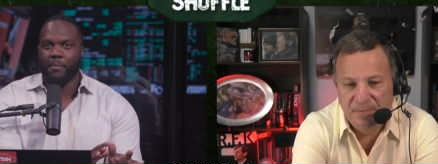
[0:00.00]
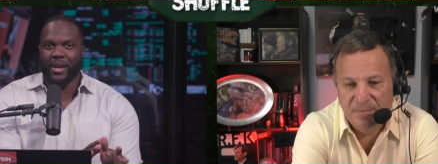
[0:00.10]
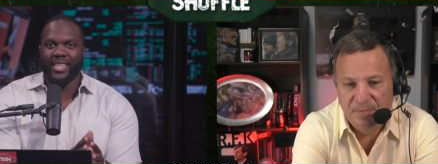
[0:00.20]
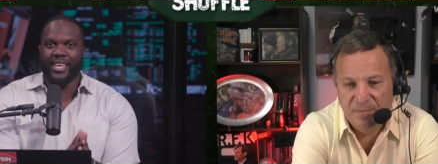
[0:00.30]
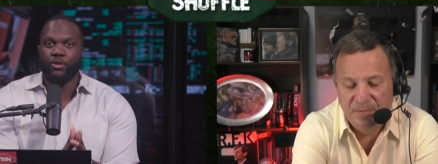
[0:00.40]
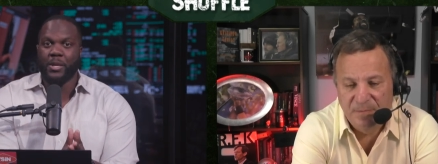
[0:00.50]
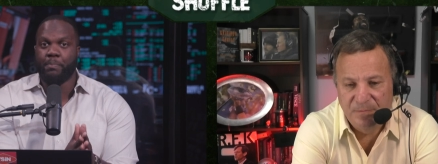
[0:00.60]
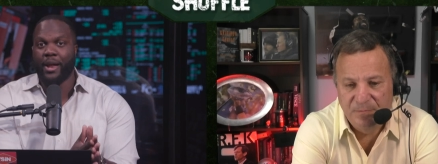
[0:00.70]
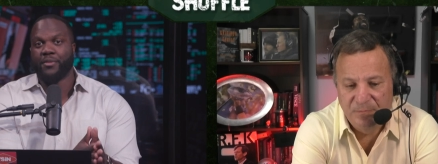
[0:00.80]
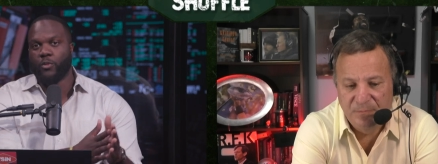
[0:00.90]
Speaker 1: but I think he'll be
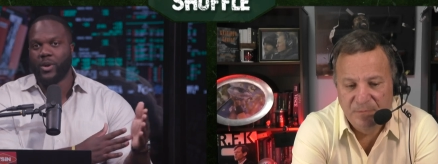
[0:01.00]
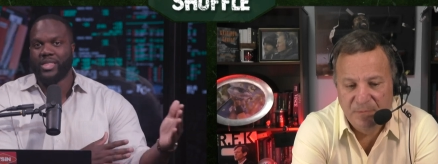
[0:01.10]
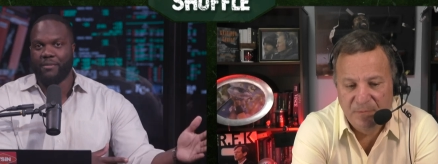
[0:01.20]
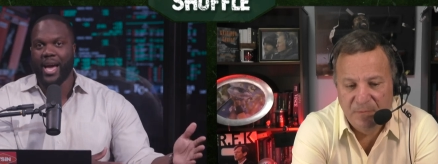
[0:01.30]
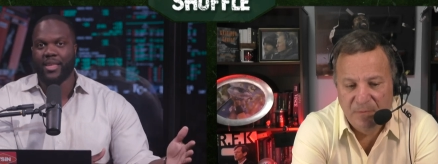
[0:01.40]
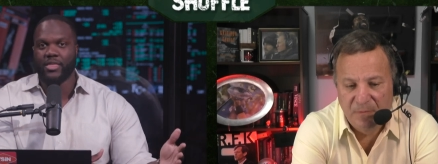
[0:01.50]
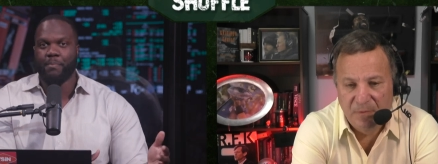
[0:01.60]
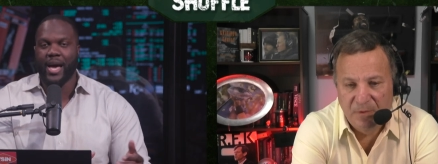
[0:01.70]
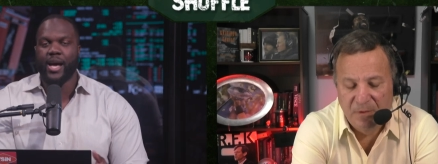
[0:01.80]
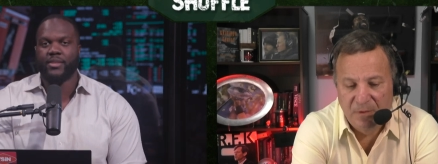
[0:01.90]
better than what they've had in the
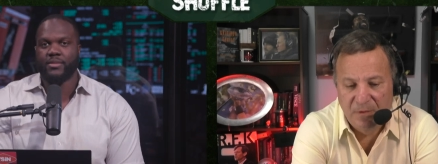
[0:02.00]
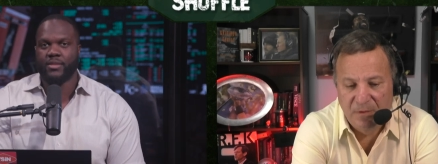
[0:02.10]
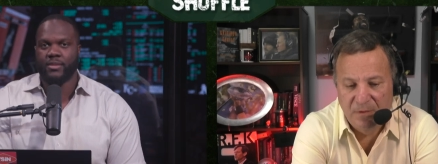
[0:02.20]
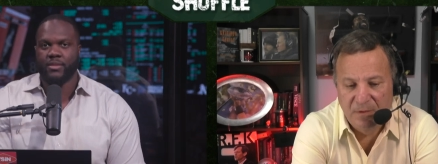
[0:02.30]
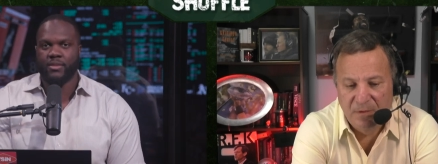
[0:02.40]
past.